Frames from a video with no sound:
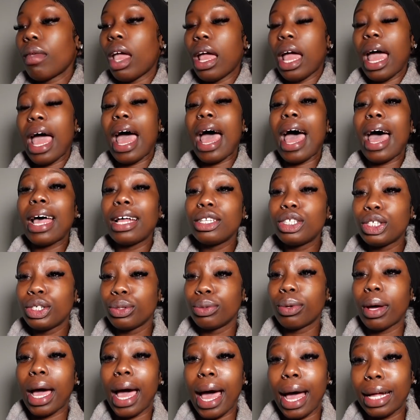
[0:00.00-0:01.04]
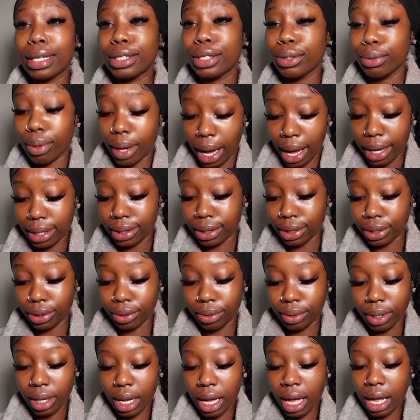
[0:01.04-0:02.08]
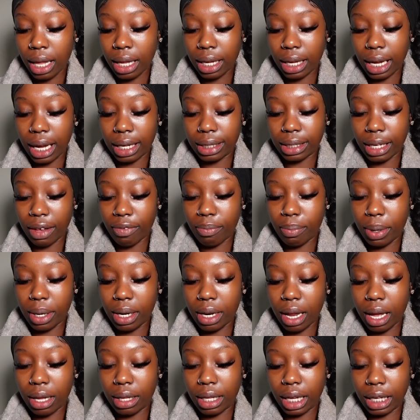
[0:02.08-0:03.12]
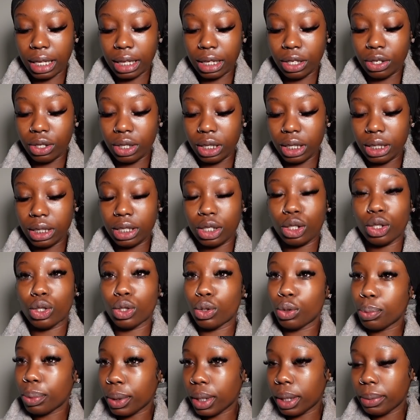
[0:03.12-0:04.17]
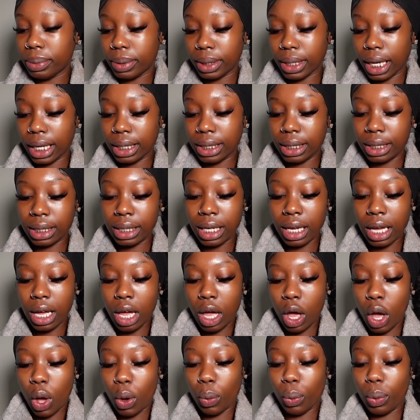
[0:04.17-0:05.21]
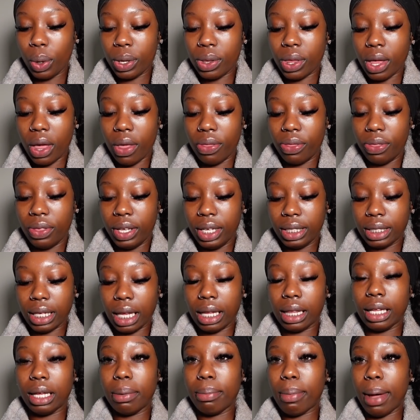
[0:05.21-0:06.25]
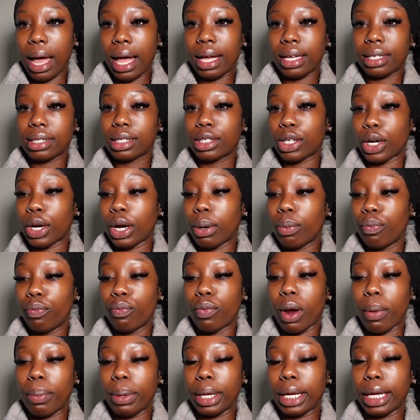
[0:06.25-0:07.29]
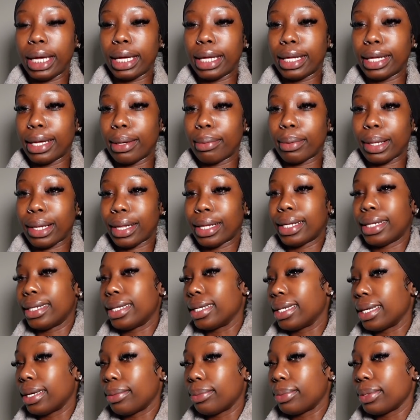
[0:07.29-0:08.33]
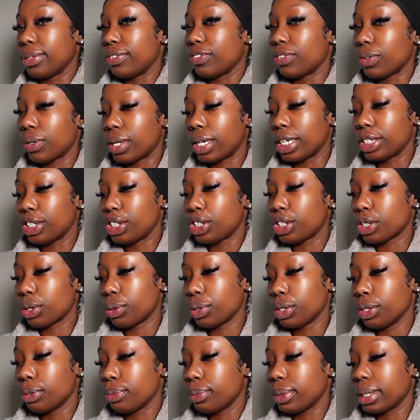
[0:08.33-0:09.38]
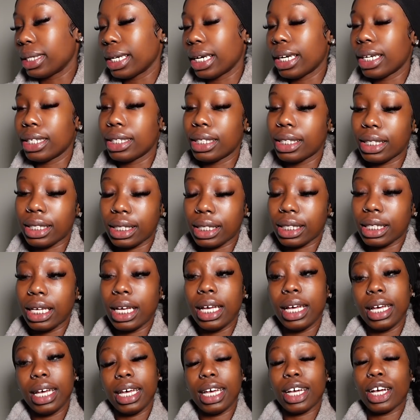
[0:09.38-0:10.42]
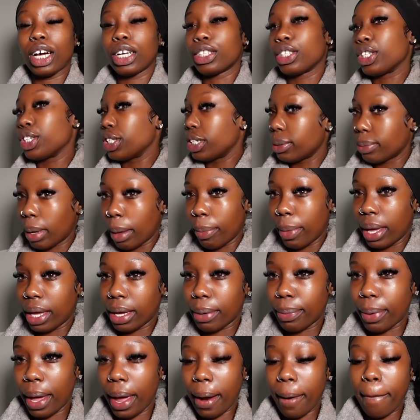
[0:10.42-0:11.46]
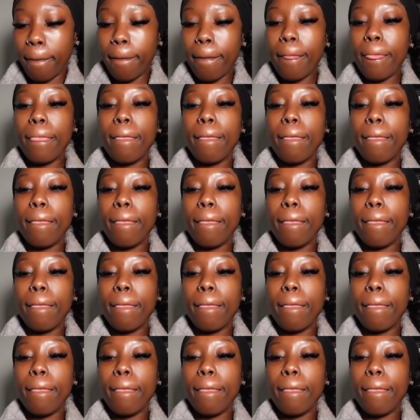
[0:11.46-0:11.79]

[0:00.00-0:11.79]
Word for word: Had to, had to, had to. Guys, I've been like literally super obsessed with these lip masks. Sorry, I'm rubbing, I'm cleaning it before I show you because it got dirty, my makeup bag.